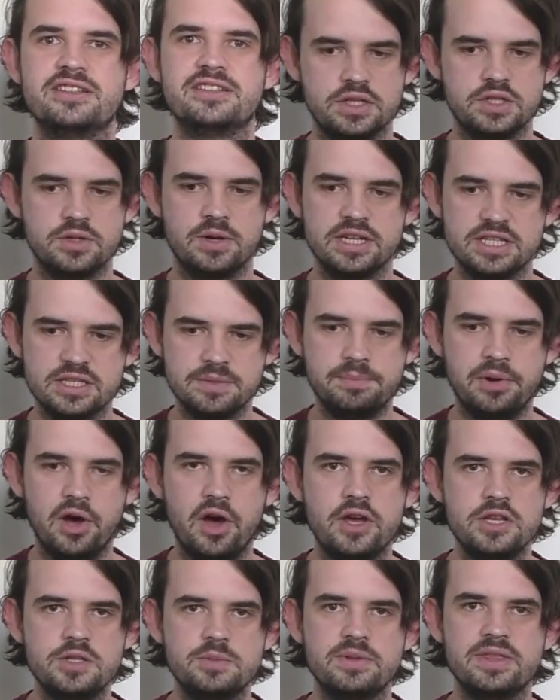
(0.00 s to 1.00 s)
So I
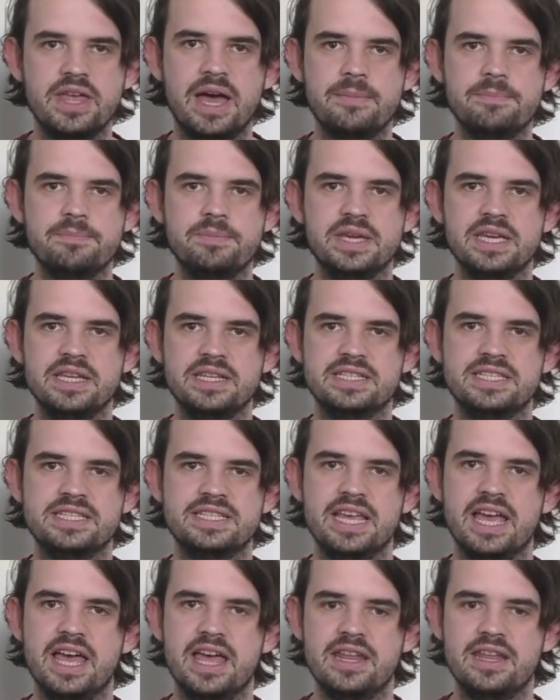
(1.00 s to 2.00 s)
suppose with that being
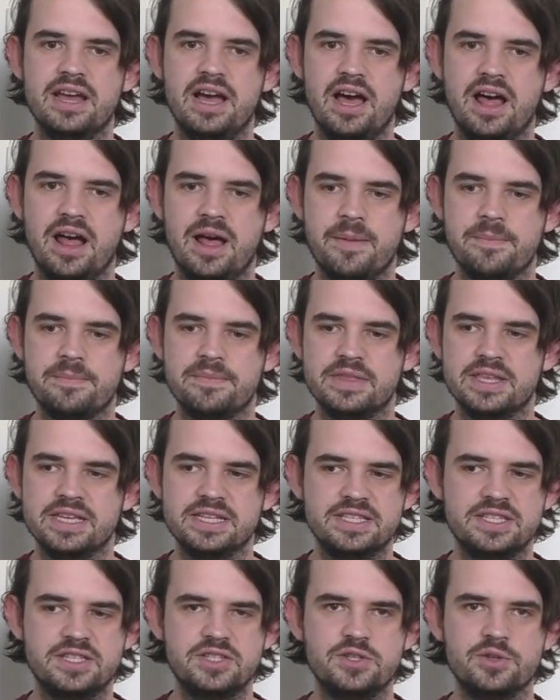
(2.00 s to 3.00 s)
said,
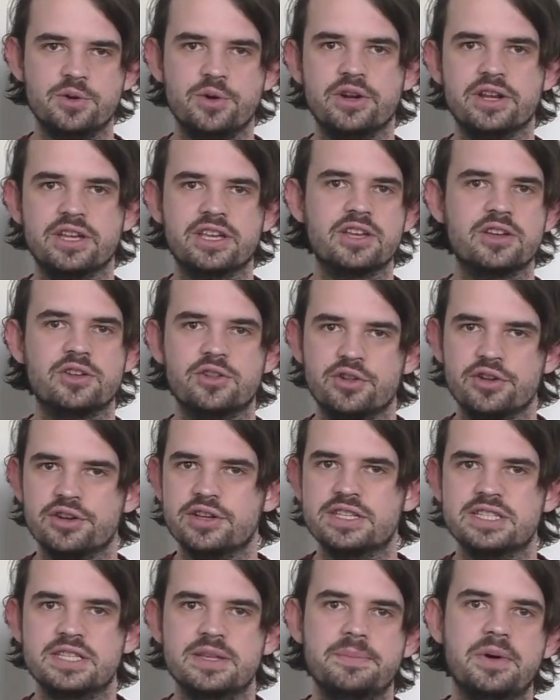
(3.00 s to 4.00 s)
this sort of
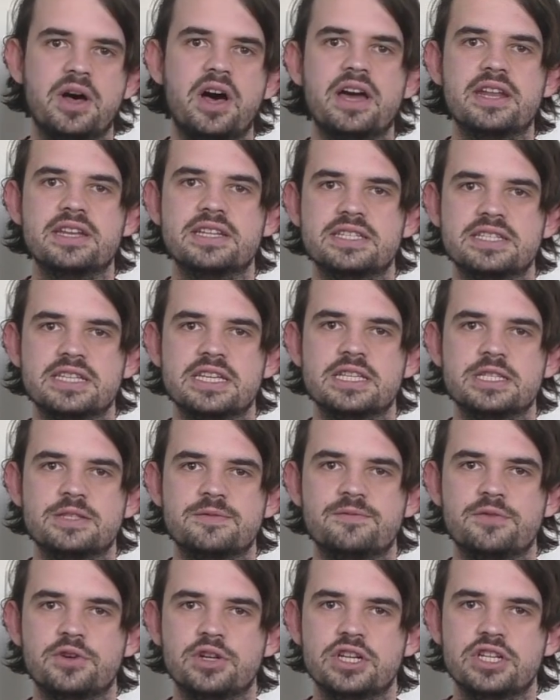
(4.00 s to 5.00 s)
concludes the behind the scenes
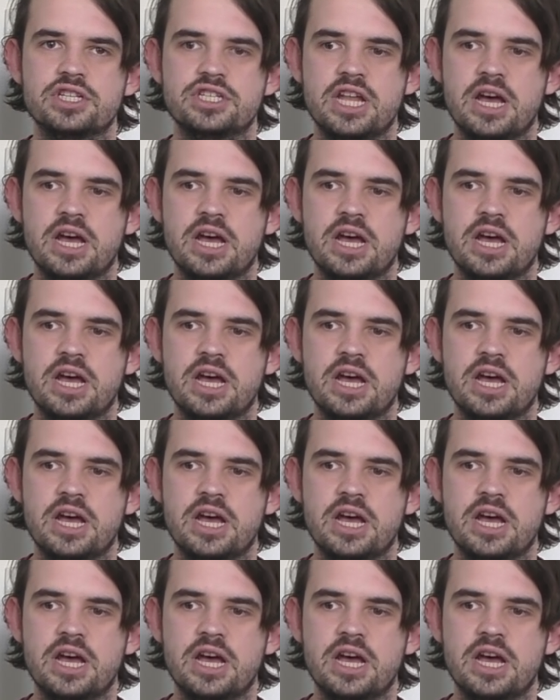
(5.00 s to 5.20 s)
footage.